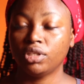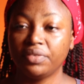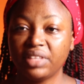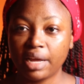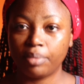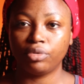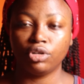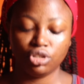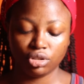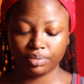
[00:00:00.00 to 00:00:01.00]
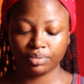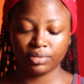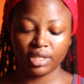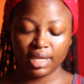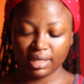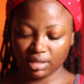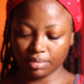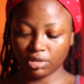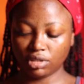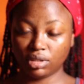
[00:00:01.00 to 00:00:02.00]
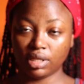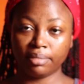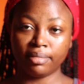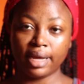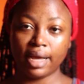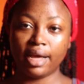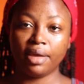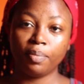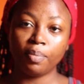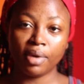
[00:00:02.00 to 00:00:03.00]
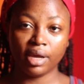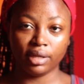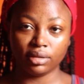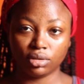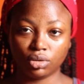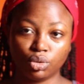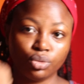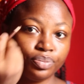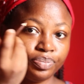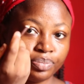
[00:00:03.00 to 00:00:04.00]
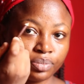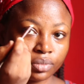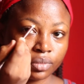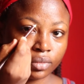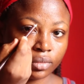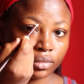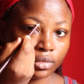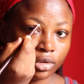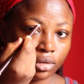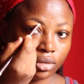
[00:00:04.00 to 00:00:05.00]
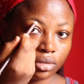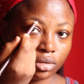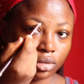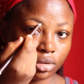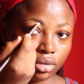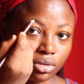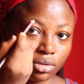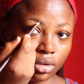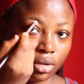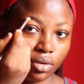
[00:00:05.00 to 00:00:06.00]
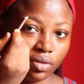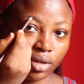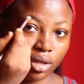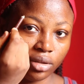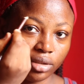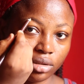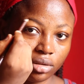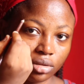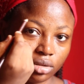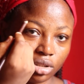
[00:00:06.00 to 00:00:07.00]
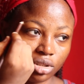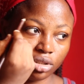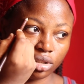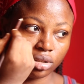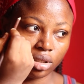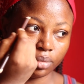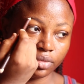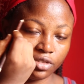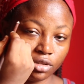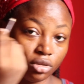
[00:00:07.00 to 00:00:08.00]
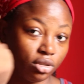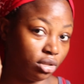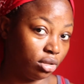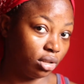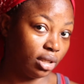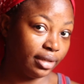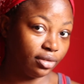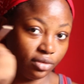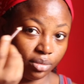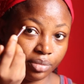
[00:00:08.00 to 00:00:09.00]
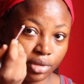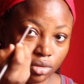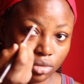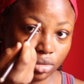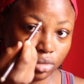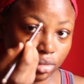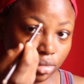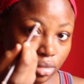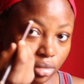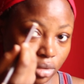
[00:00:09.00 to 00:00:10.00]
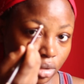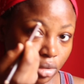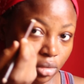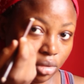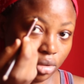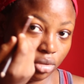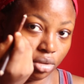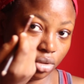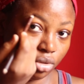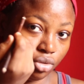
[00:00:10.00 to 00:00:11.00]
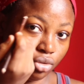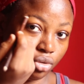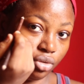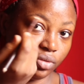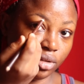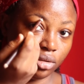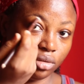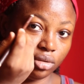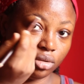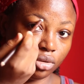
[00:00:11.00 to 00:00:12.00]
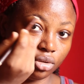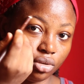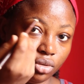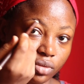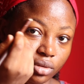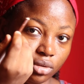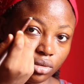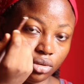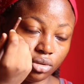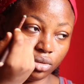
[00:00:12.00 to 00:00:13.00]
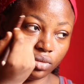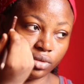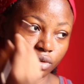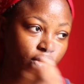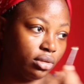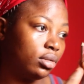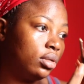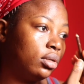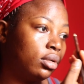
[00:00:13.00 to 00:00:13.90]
After I brush, I'm going to take my eye pencil and just draw over it. Just follow the line of the brows though. Just draw over it, draw over it.